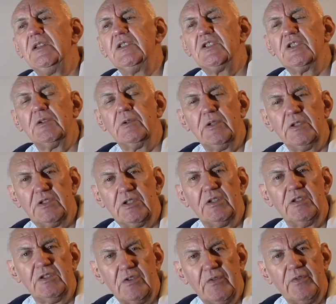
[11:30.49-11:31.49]
So it's,
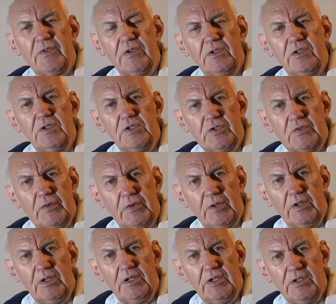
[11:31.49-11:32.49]
it's a very
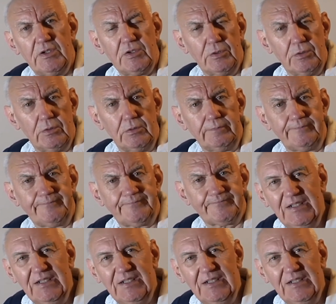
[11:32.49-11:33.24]
useful uh, tool.